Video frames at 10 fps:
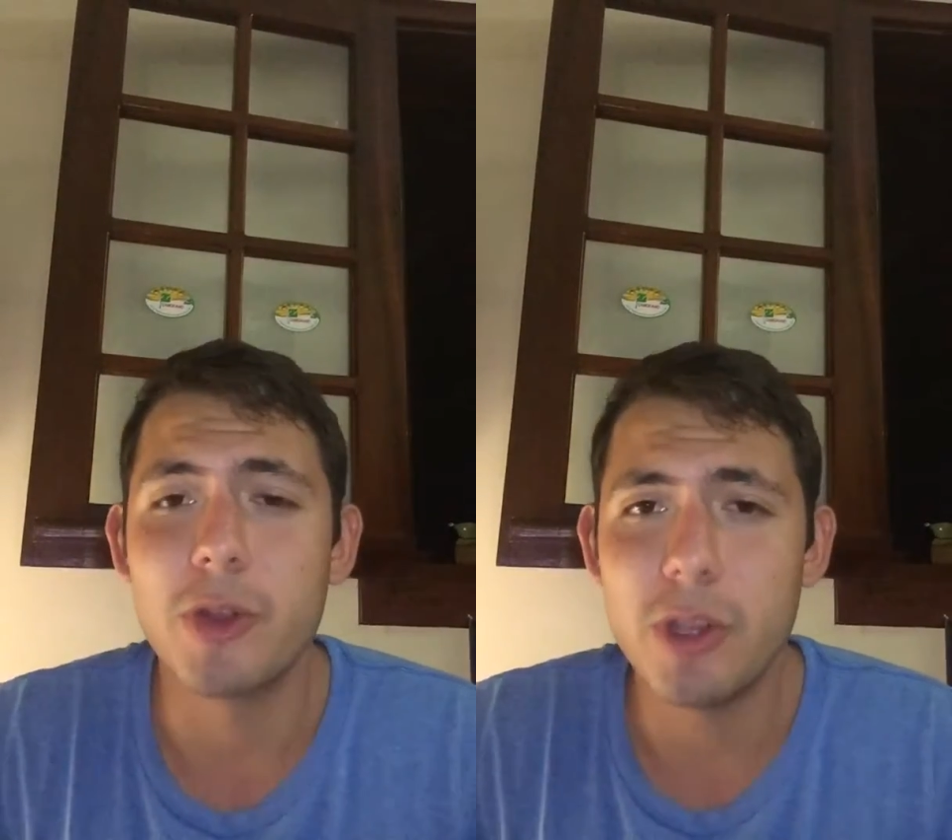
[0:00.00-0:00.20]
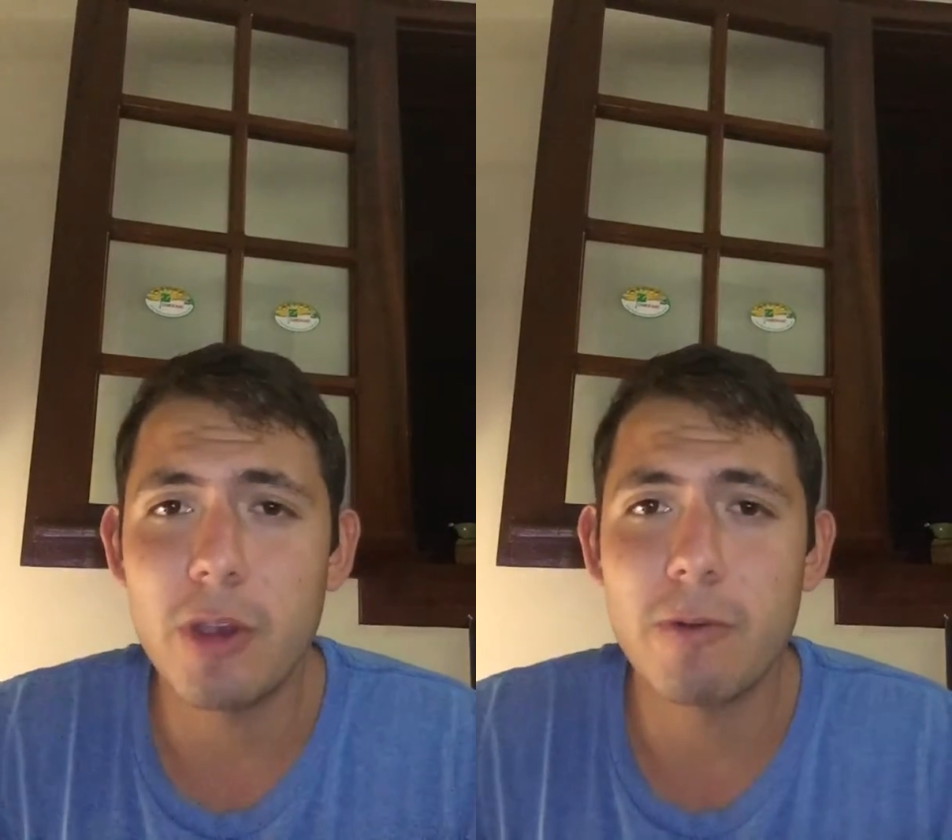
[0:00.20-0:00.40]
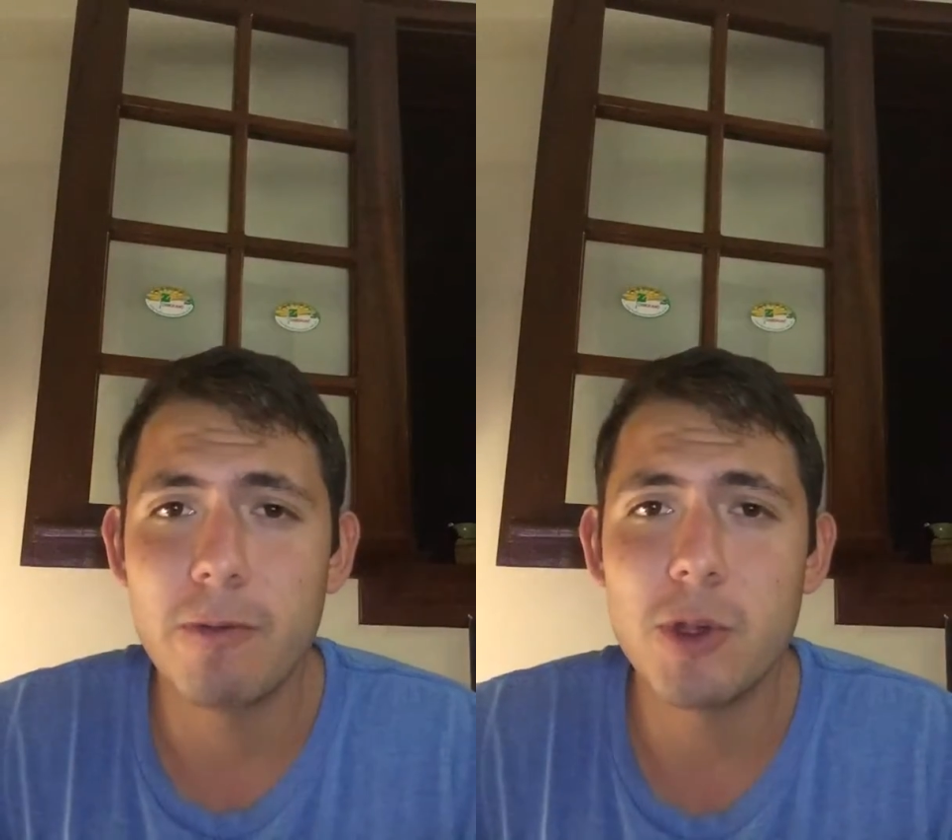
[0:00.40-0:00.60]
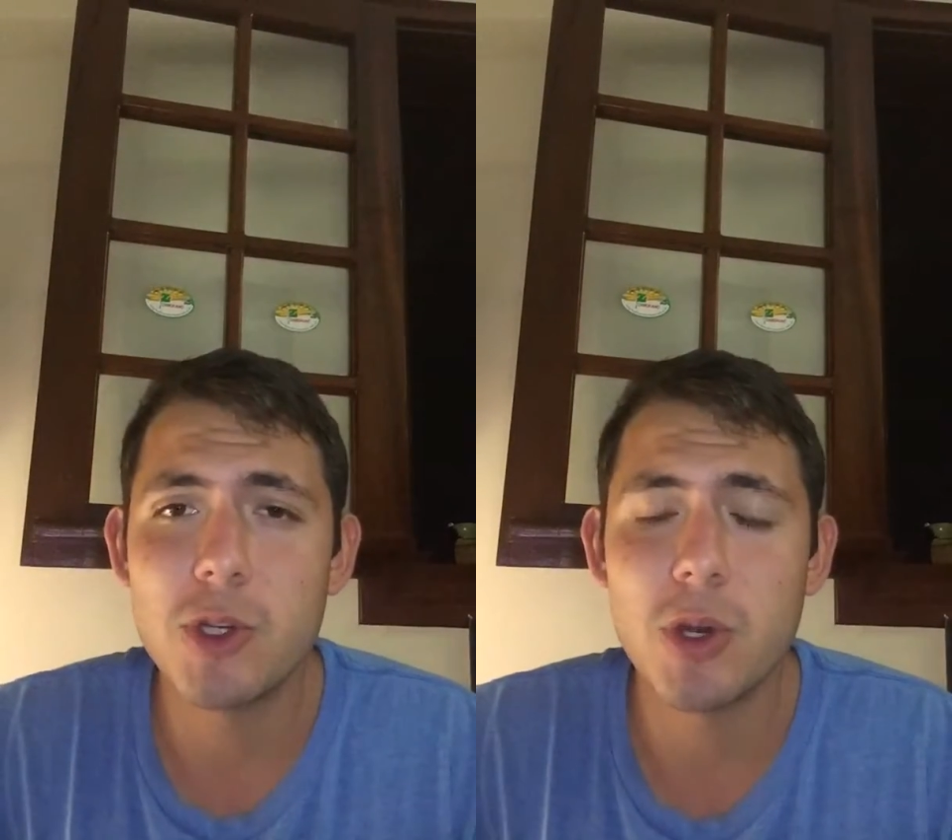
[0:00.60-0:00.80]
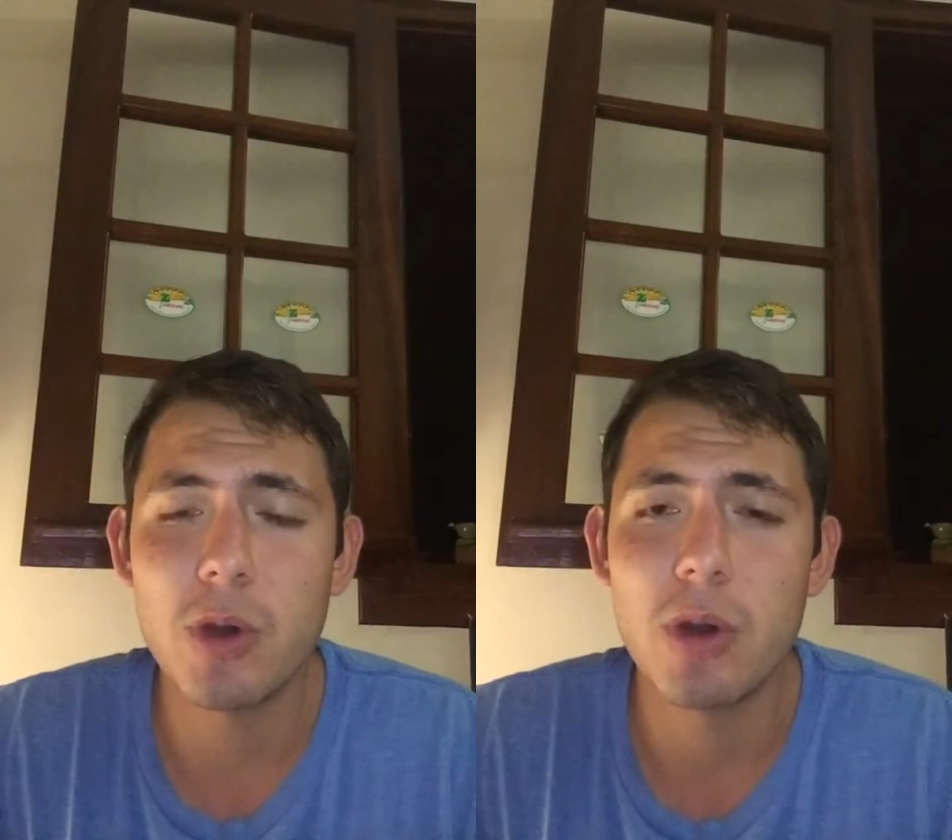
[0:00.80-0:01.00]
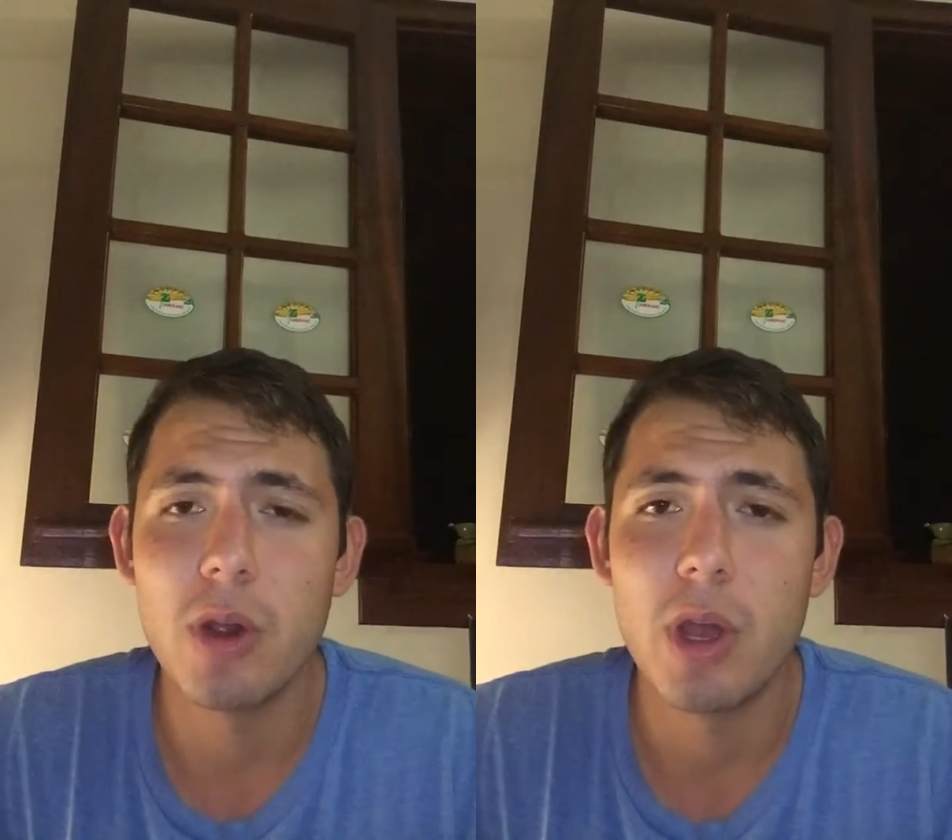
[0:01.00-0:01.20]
the near future